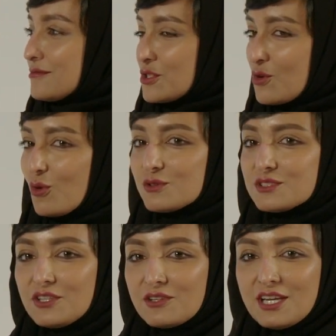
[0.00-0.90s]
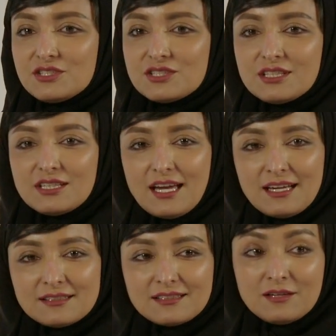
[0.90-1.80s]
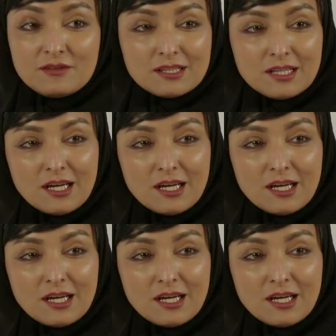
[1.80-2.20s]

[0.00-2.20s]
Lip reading: schools, education, and even